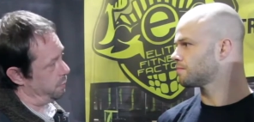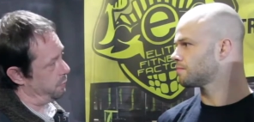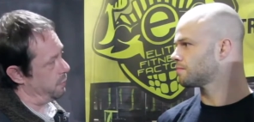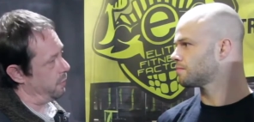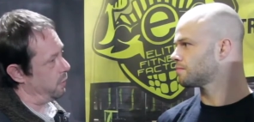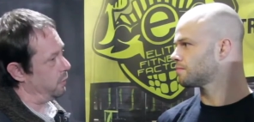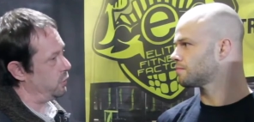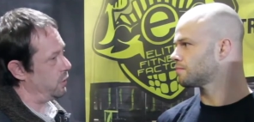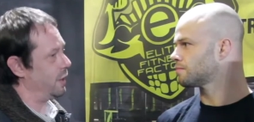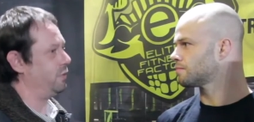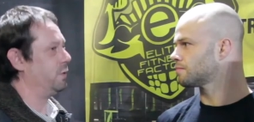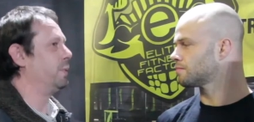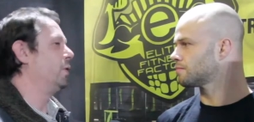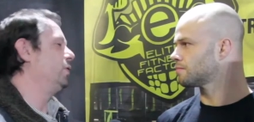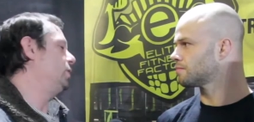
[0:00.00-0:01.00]
Speaker 1: a promotion? I
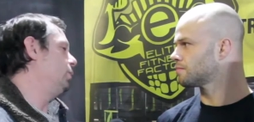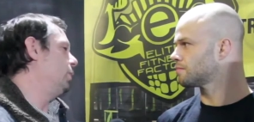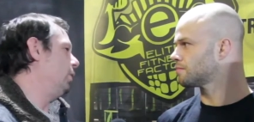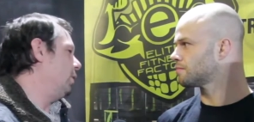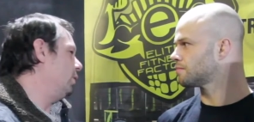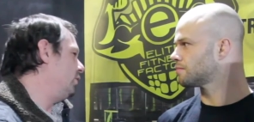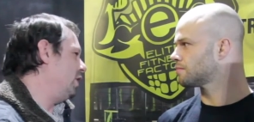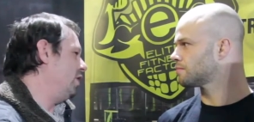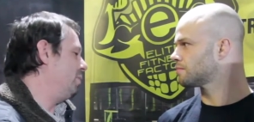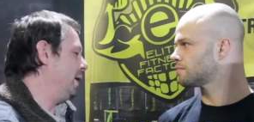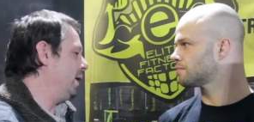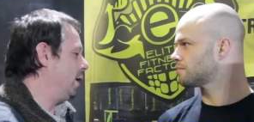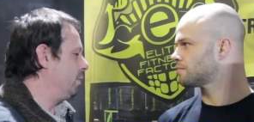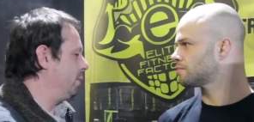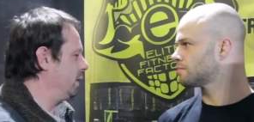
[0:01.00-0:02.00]
suppose you won't know until you've been
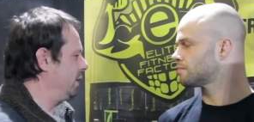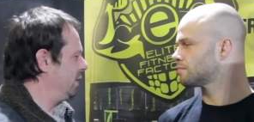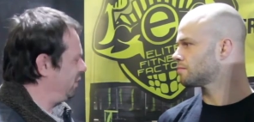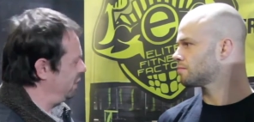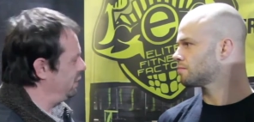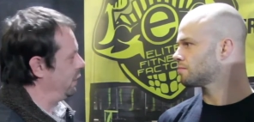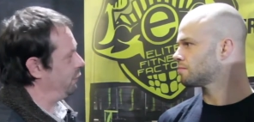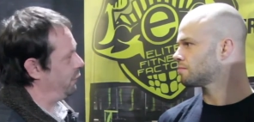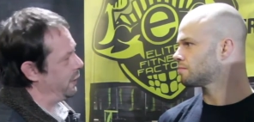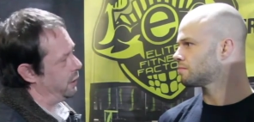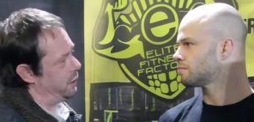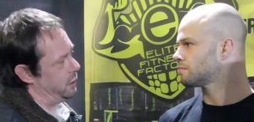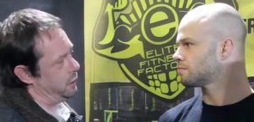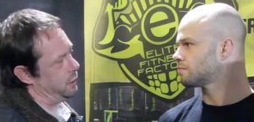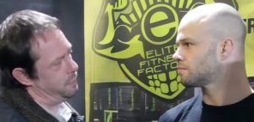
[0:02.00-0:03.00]
there, but is, you figure
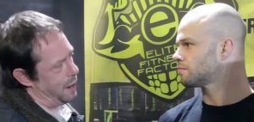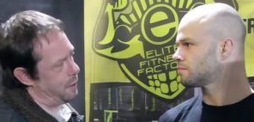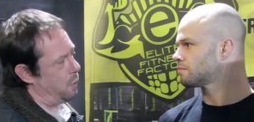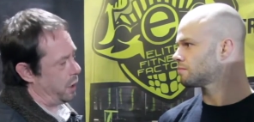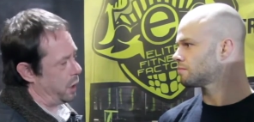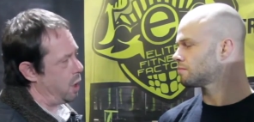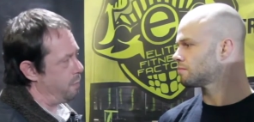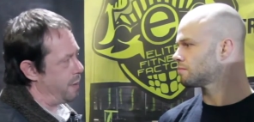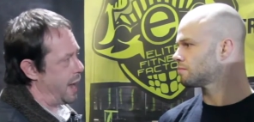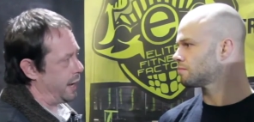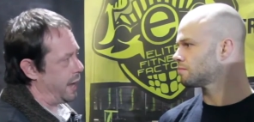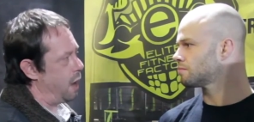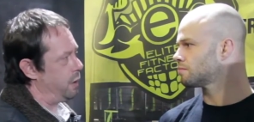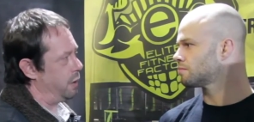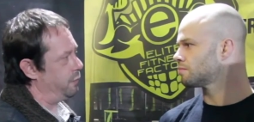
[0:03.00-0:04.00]
you might want to go back
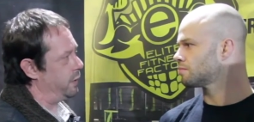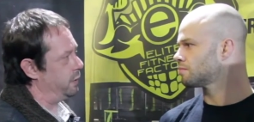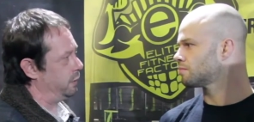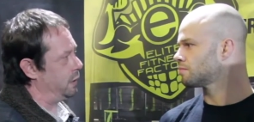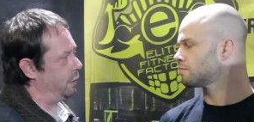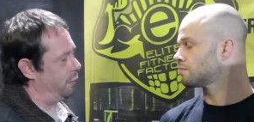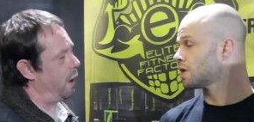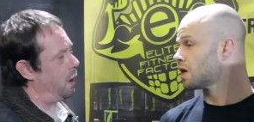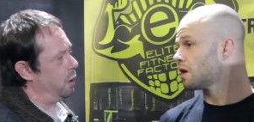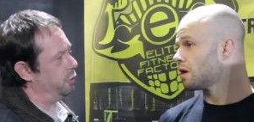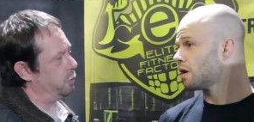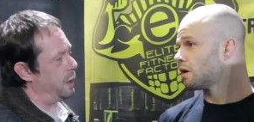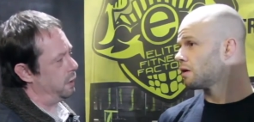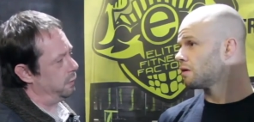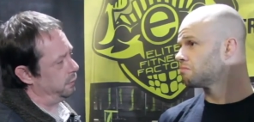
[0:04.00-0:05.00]
out if it if all goes
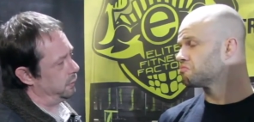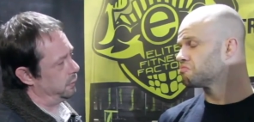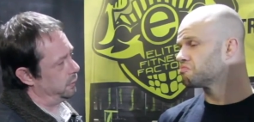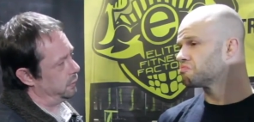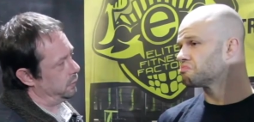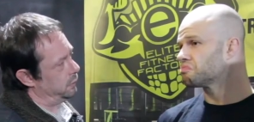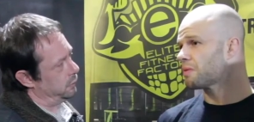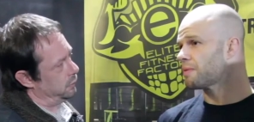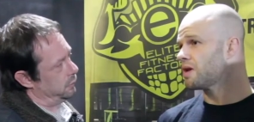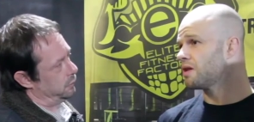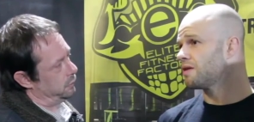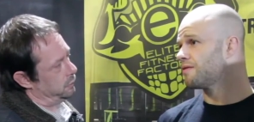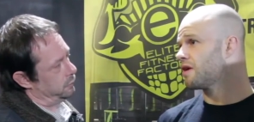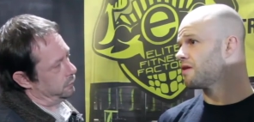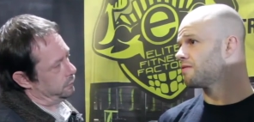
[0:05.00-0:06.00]
well?
Speaker 2: I mean,
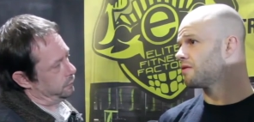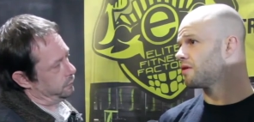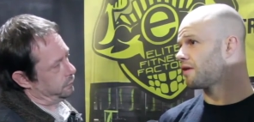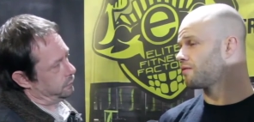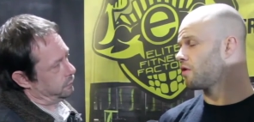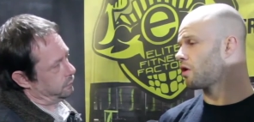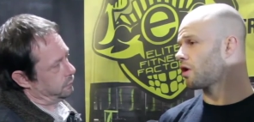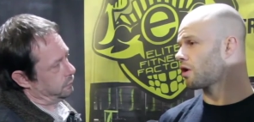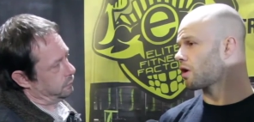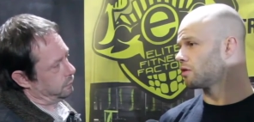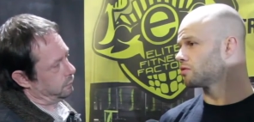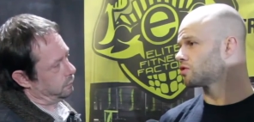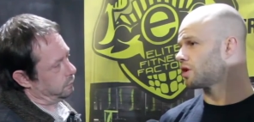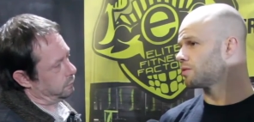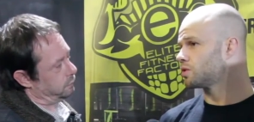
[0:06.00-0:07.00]
if, if I've not got a
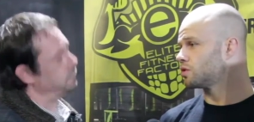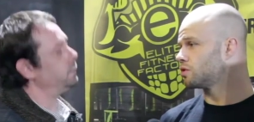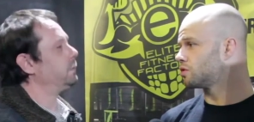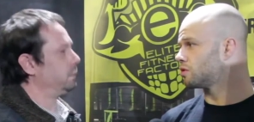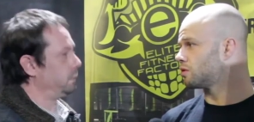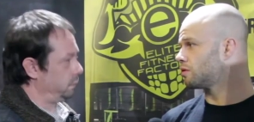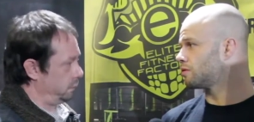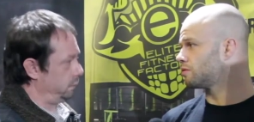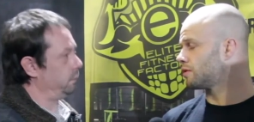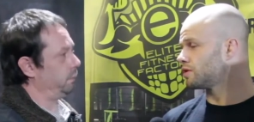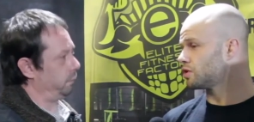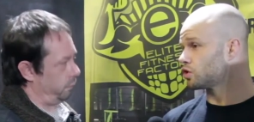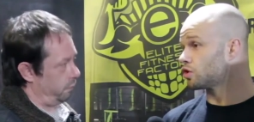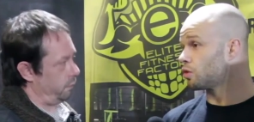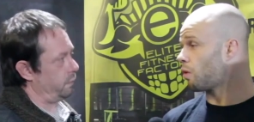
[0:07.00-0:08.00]
contract with Shooto, it's
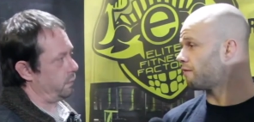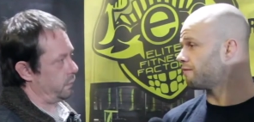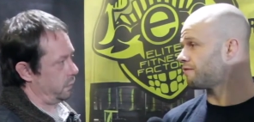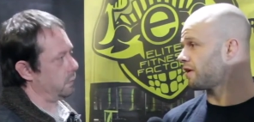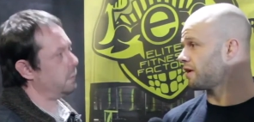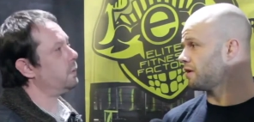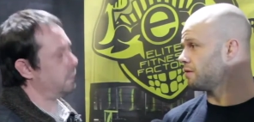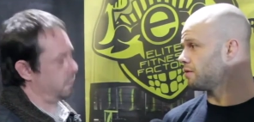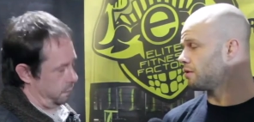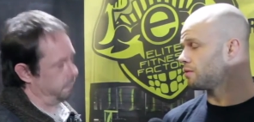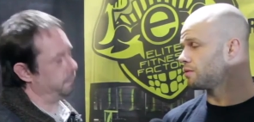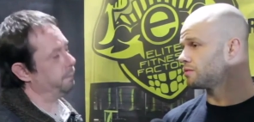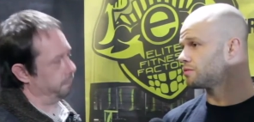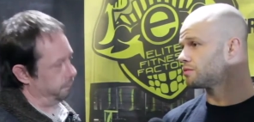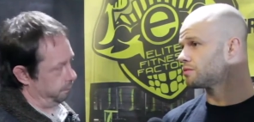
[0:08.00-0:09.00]
just a one fight, you know,
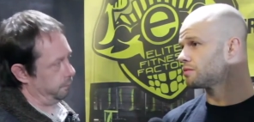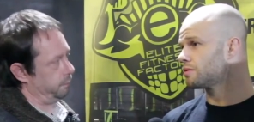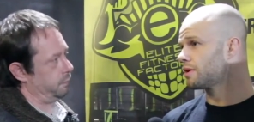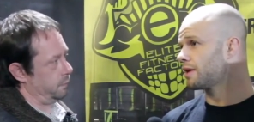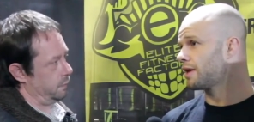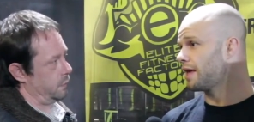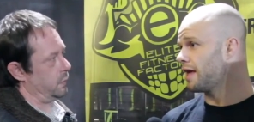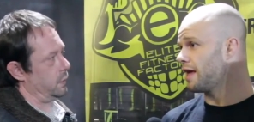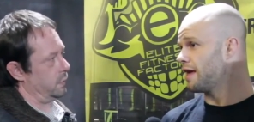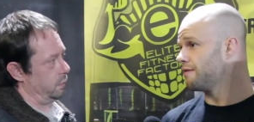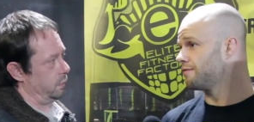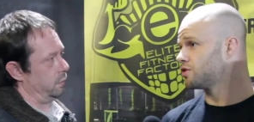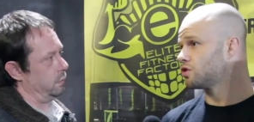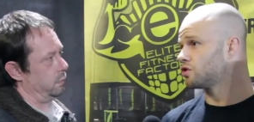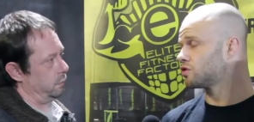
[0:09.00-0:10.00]
and if
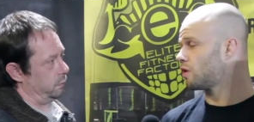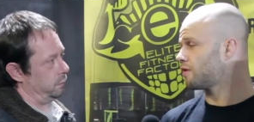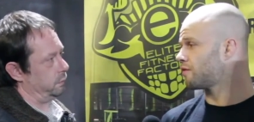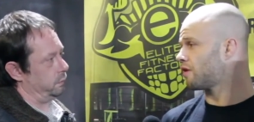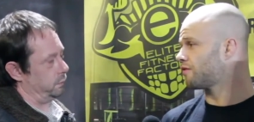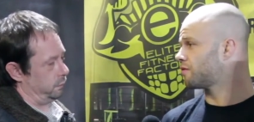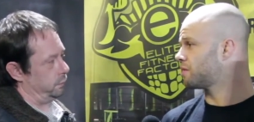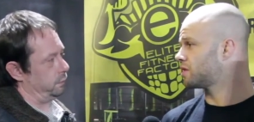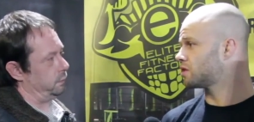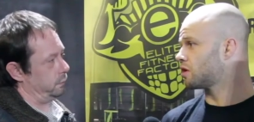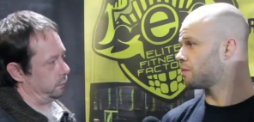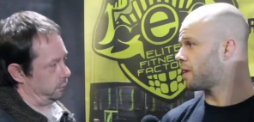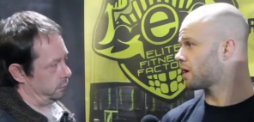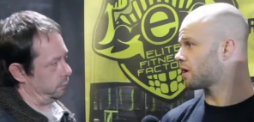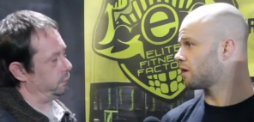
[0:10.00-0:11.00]
Shooto ever offered me to go
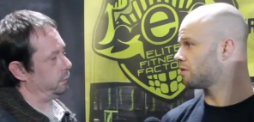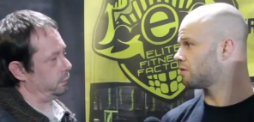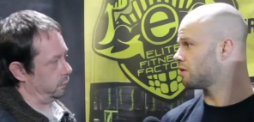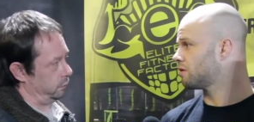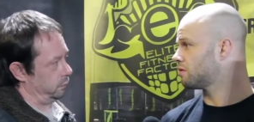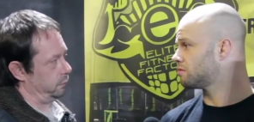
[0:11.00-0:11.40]
back out there,